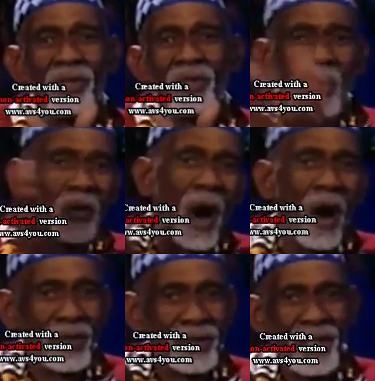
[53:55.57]

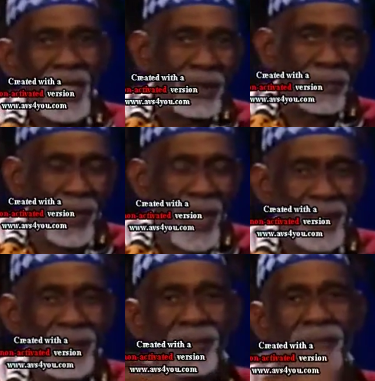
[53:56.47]
neurons in the
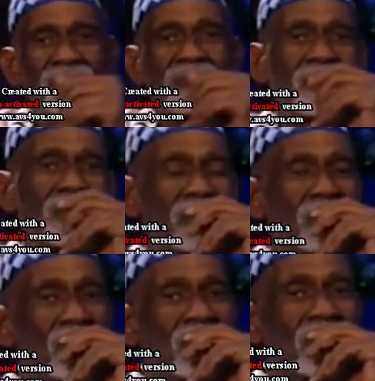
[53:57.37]
brain.
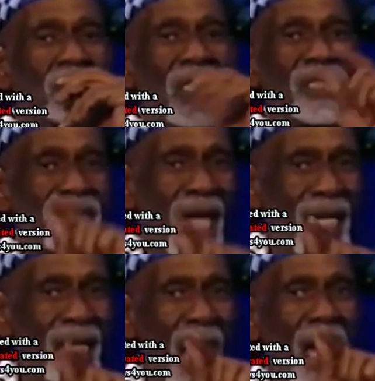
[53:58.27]

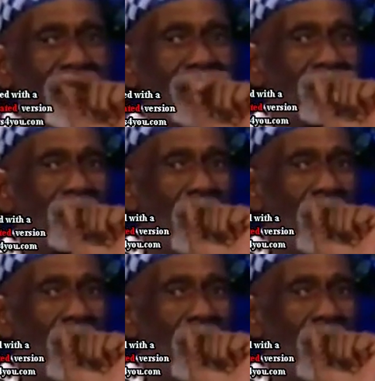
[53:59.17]
Cyanide.